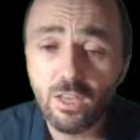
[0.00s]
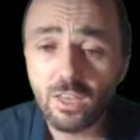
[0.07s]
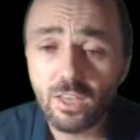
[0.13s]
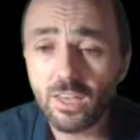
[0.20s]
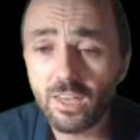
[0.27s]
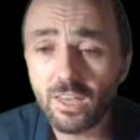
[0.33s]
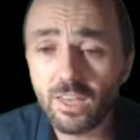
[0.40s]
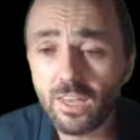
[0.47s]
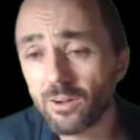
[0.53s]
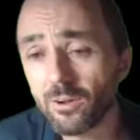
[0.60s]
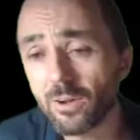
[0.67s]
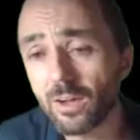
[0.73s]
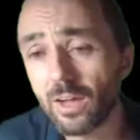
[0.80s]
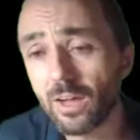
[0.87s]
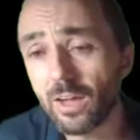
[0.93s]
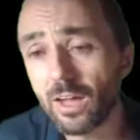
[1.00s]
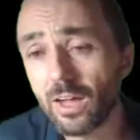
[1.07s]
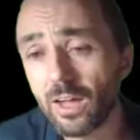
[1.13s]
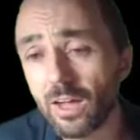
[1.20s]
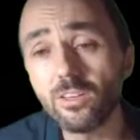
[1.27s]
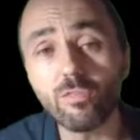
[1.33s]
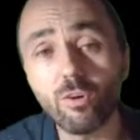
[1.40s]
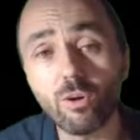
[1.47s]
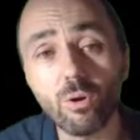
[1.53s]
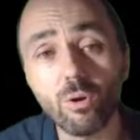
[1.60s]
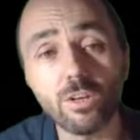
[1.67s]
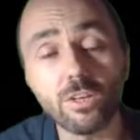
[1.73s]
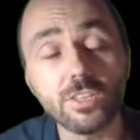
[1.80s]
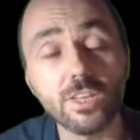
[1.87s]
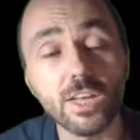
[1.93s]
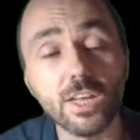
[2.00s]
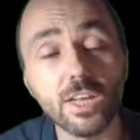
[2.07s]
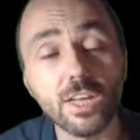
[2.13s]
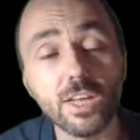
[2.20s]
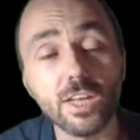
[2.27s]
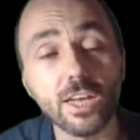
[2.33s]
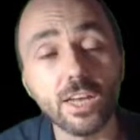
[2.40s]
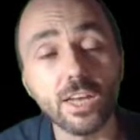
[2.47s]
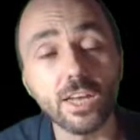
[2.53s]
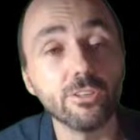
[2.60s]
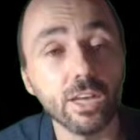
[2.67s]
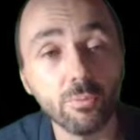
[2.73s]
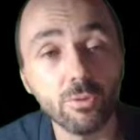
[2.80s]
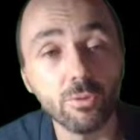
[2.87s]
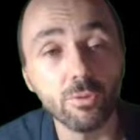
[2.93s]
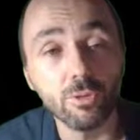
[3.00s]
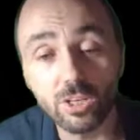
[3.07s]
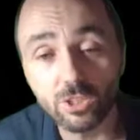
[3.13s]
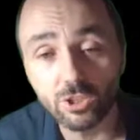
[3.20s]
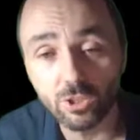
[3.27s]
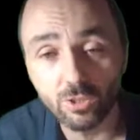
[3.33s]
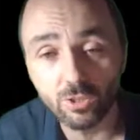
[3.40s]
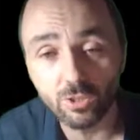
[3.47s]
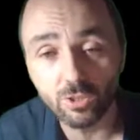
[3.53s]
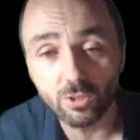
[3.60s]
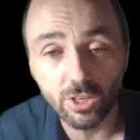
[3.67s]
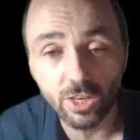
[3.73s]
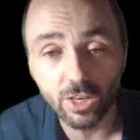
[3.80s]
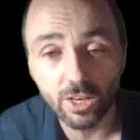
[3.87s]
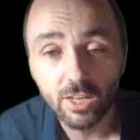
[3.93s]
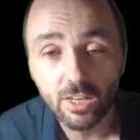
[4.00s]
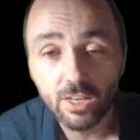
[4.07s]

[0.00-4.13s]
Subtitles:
Here I did not follow exactly the same notation, okay?